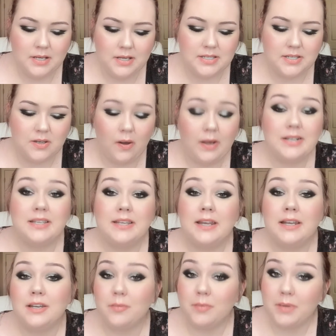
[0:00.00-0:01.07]
So I did
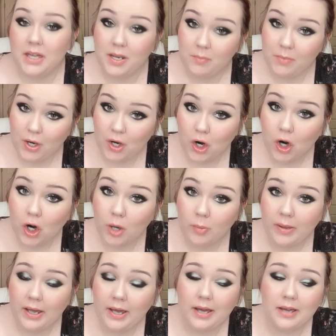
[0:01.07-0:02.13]
end up getting my car
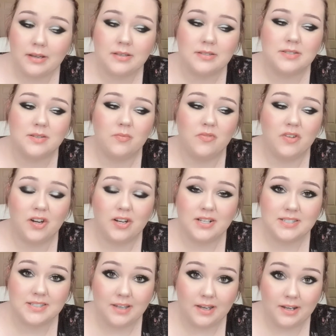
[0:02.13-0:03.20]
back, so I'm very
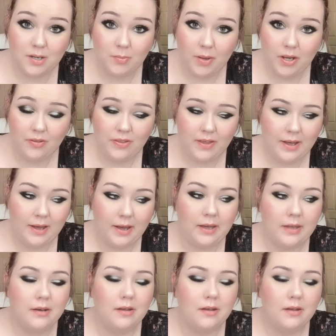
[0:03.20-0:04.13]
excited about that.